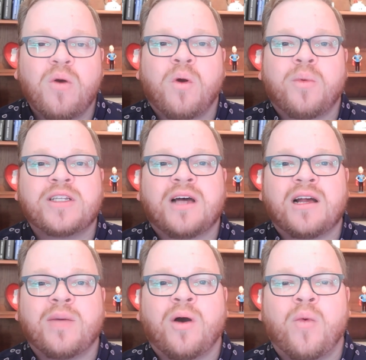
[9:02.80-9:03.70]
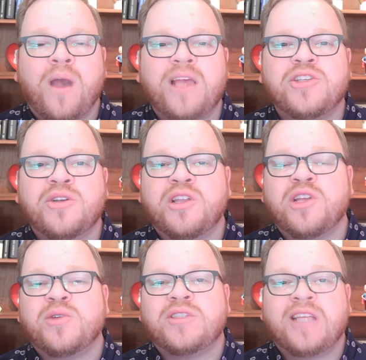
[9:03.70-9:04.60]
where we talk about ways you can
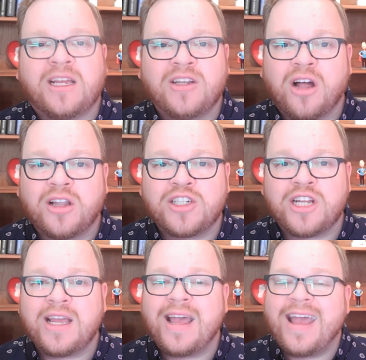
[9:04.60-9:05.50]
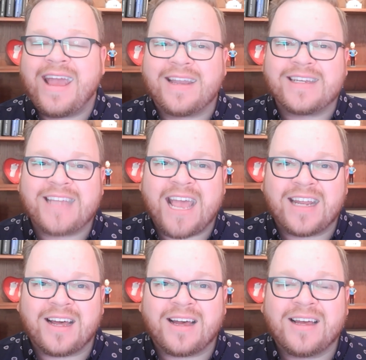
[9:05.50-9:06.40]
use technology and
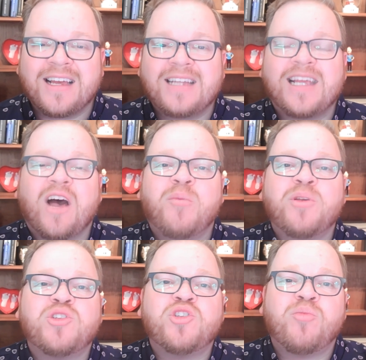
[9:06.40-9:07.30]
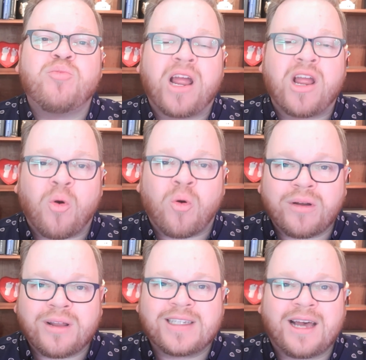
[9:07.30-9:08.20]
data to help you to
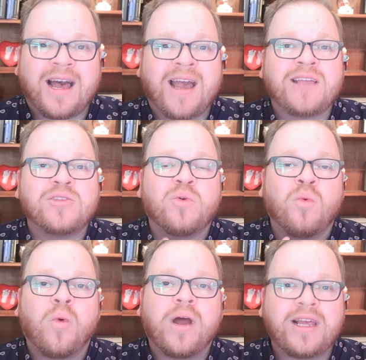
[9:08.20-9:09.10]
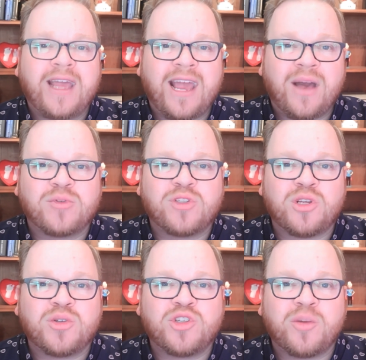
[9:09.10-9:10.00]
prioritize what accounts
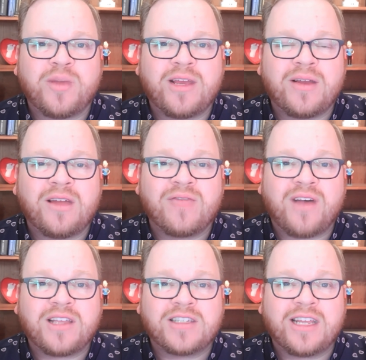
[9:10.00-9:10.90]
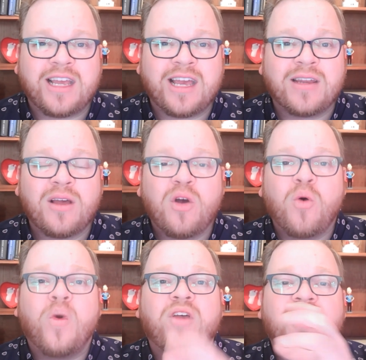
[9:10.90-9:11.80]
you should be investing in
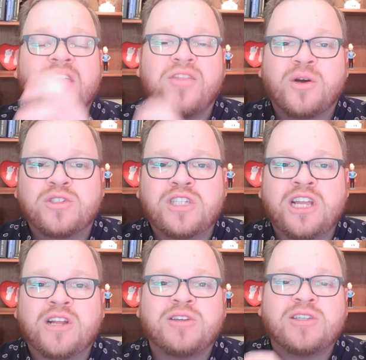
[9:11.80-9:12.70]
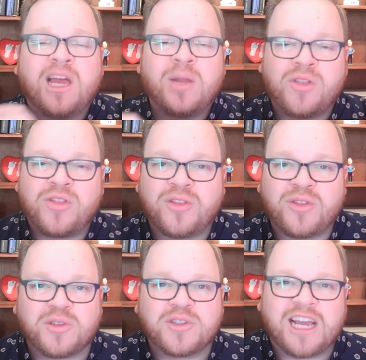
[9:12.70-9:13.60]
within those tiers and within
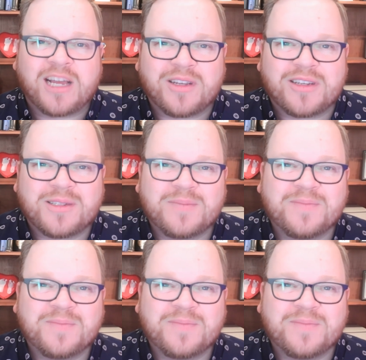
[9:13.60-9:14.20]
those segments.